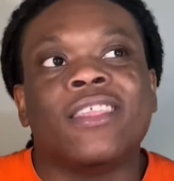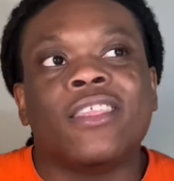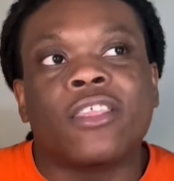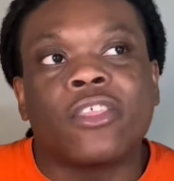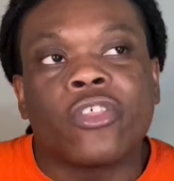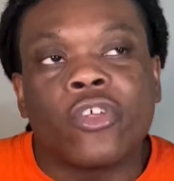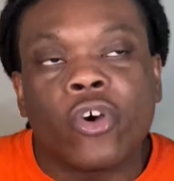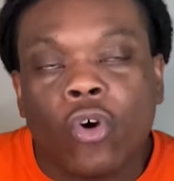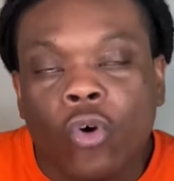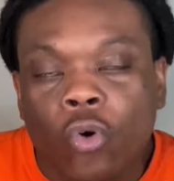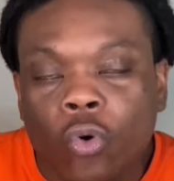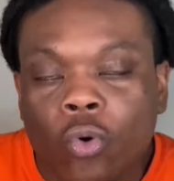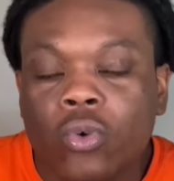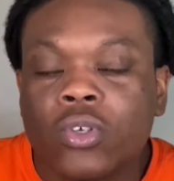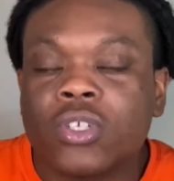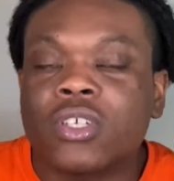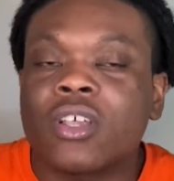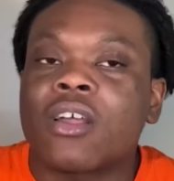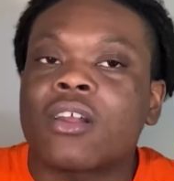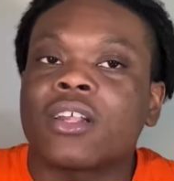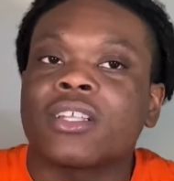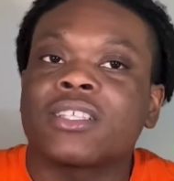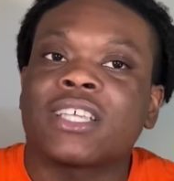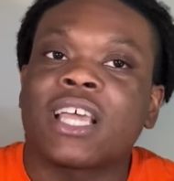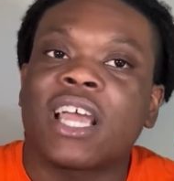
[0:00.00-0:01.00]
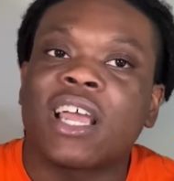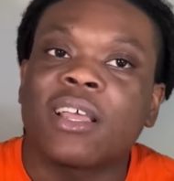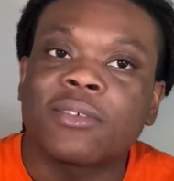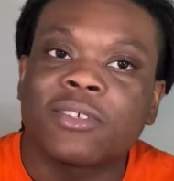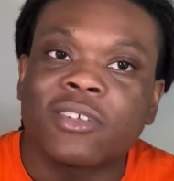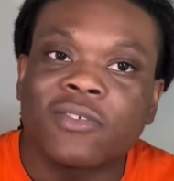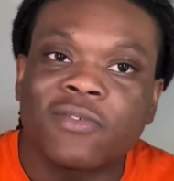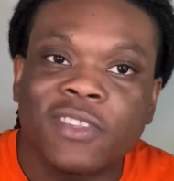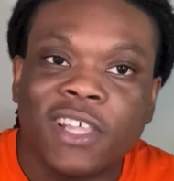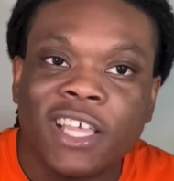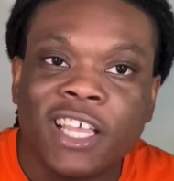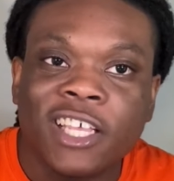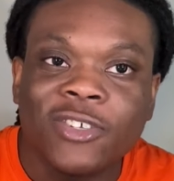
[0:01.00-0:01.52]
Those are the types
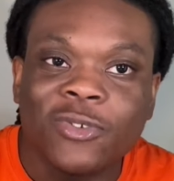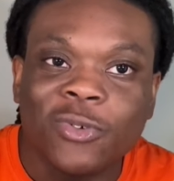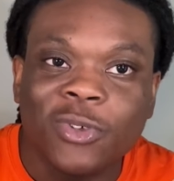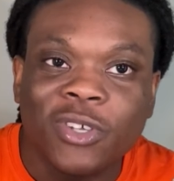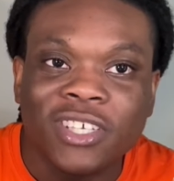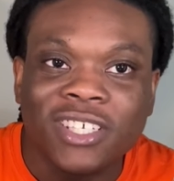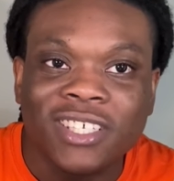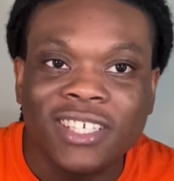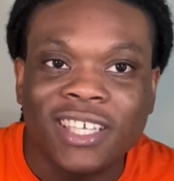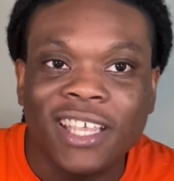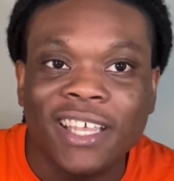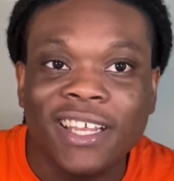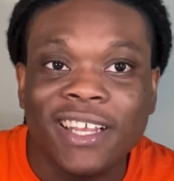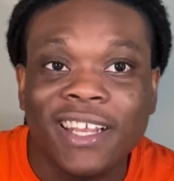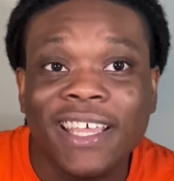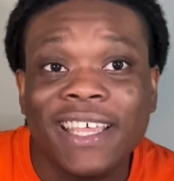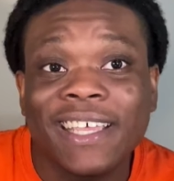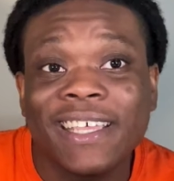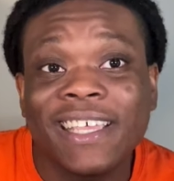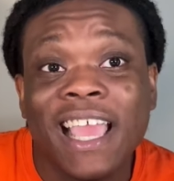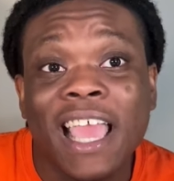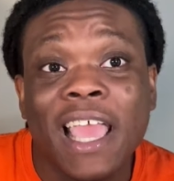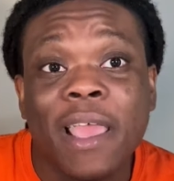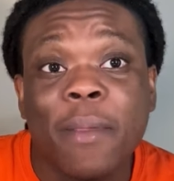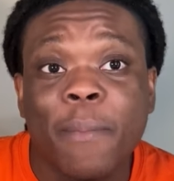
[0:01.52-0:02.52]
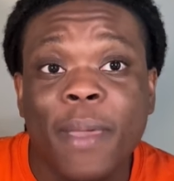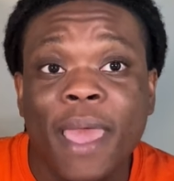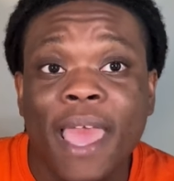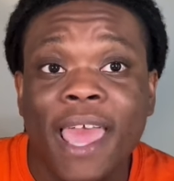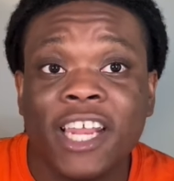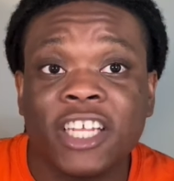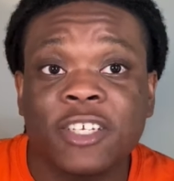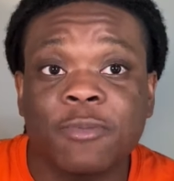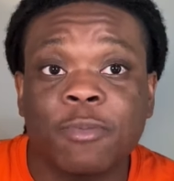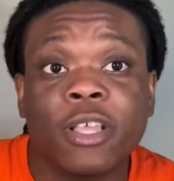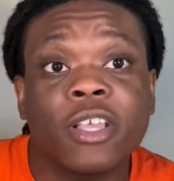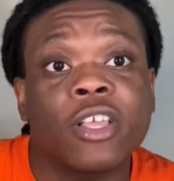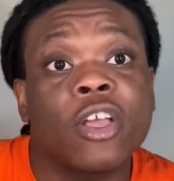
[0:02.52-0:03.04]
of things where you say late game
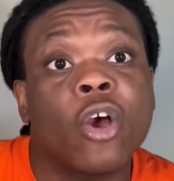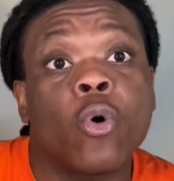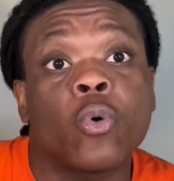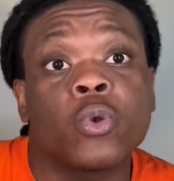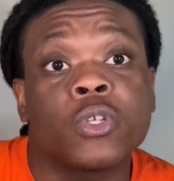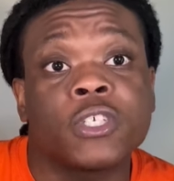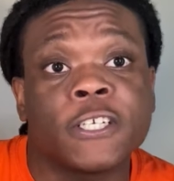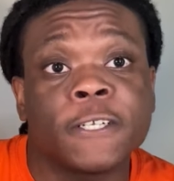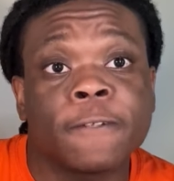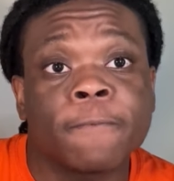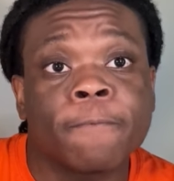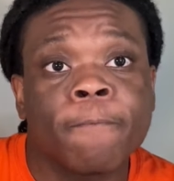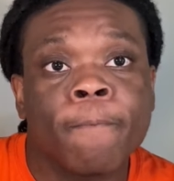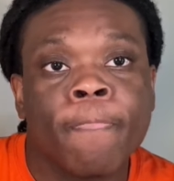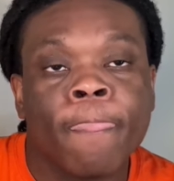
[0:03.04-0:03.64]
management coaching.